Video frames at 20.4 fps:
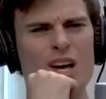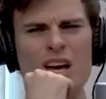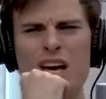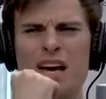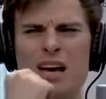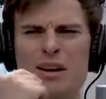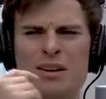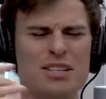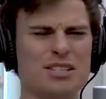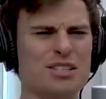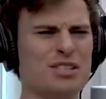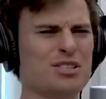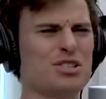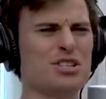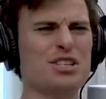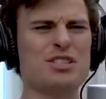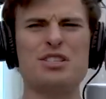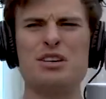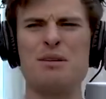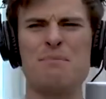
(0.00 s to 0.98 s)
Because
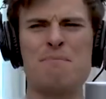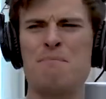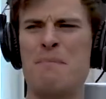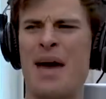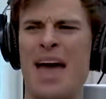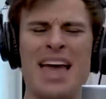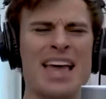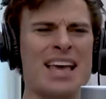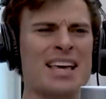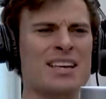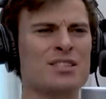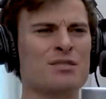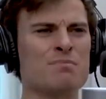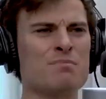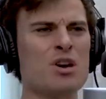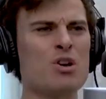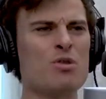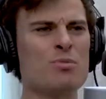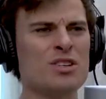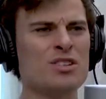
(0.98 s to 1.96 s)
it's just a maze.
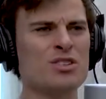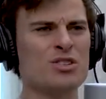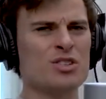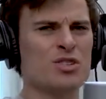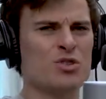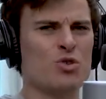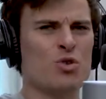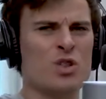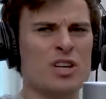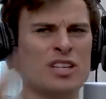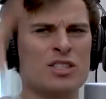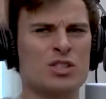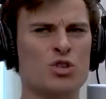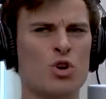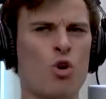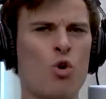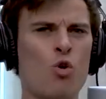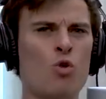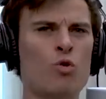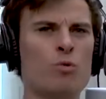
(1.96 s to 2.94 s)
Melbourne is just all these
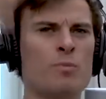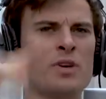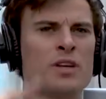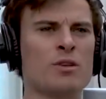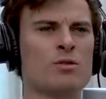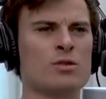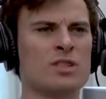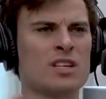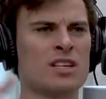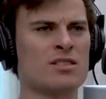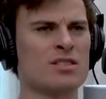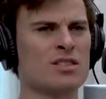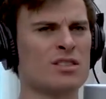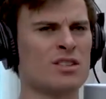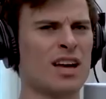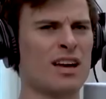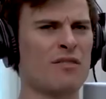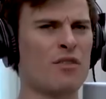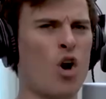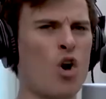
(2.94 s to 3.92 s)
tall buildings
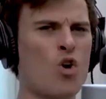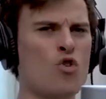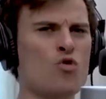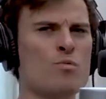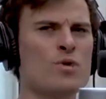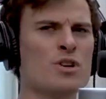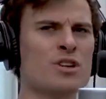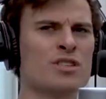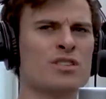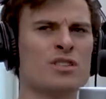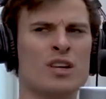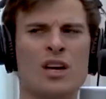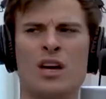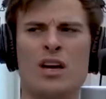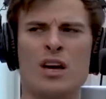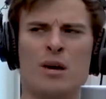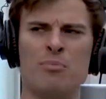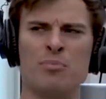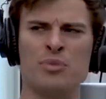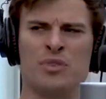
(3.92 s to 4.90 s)
that have ominous
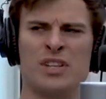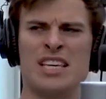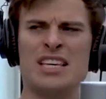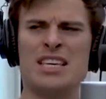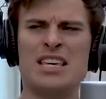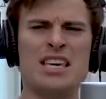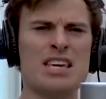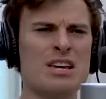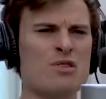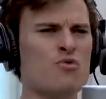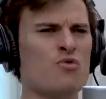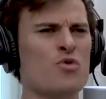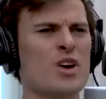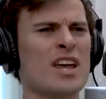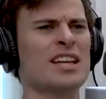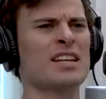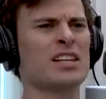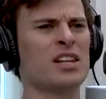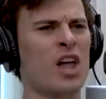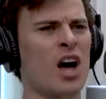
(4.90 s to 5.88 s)
blinking
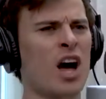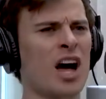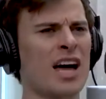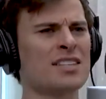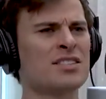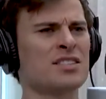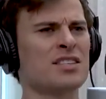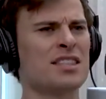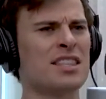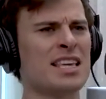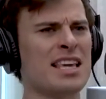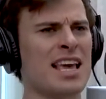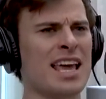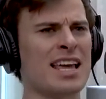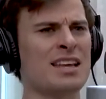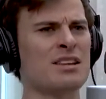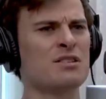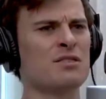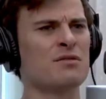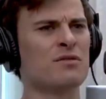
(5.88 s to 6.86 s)
red lights at the
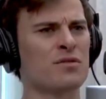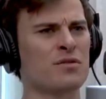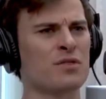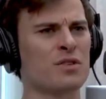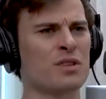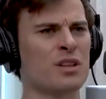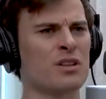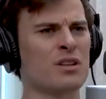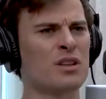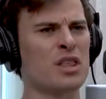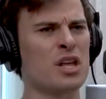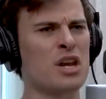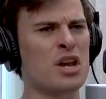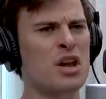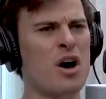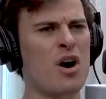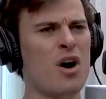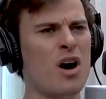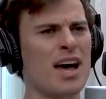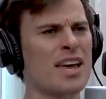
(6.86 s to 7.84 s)
end of the
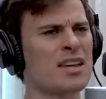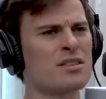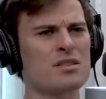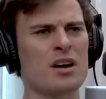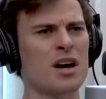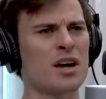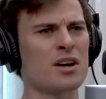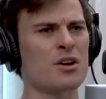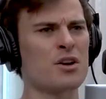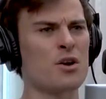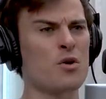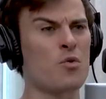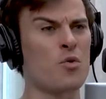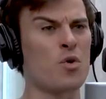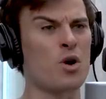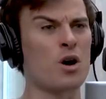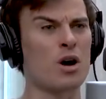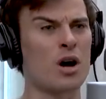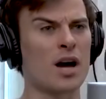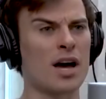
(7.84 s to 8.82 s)
night. I don't know
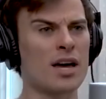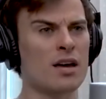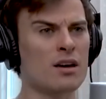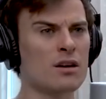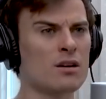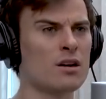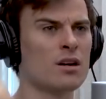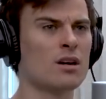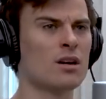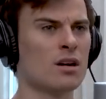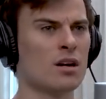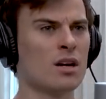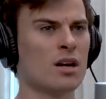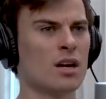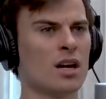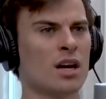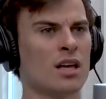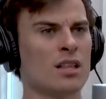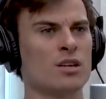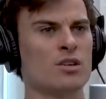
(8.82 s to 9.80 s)
why.
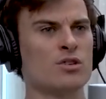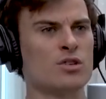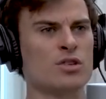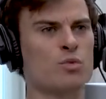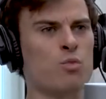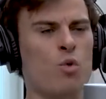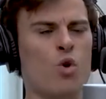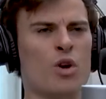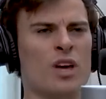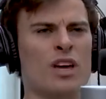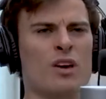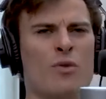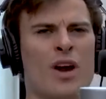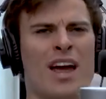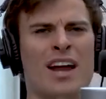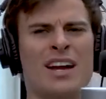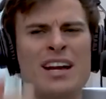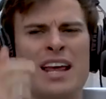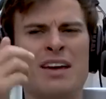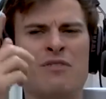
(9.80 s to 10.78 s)
And you're just walking
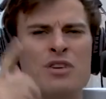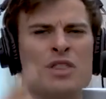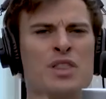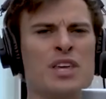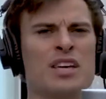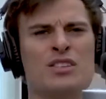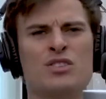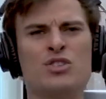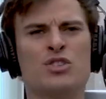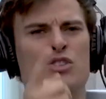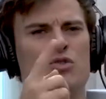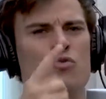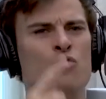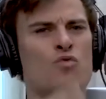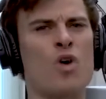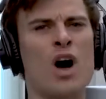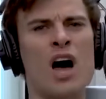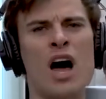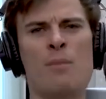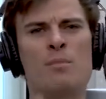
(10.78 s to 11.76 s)
around and everything is just
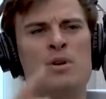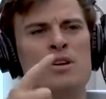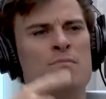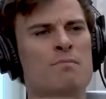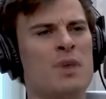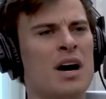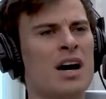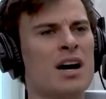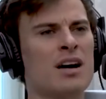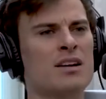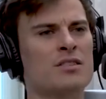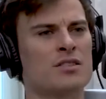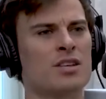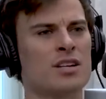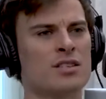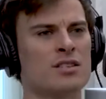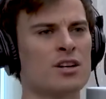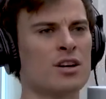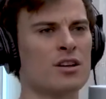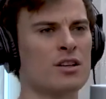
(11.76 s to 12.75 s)
ramen bars.
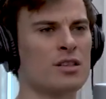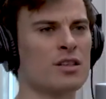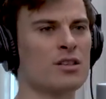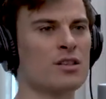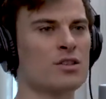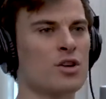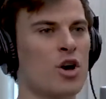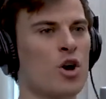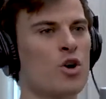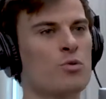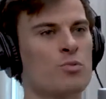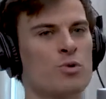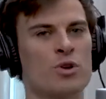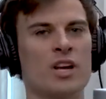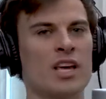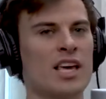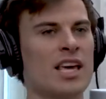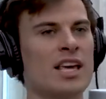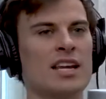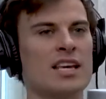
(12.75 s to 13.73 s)
That's the only thing that's
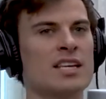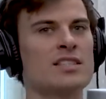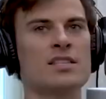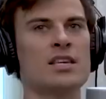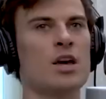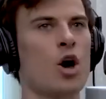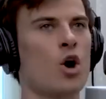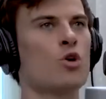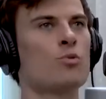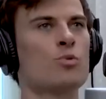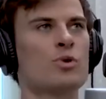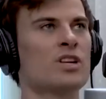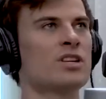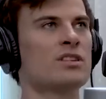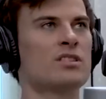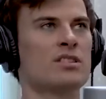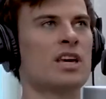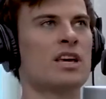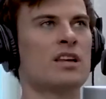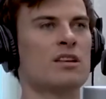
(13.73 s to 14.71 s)
open. It is the
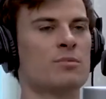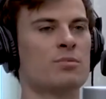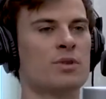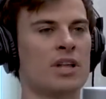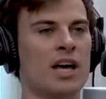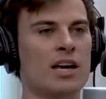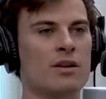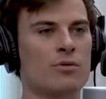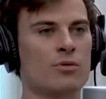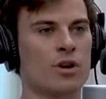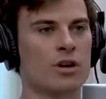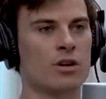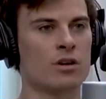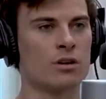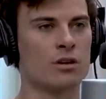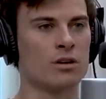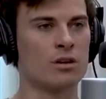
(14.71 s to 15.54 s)
opening scene to Blade Runner.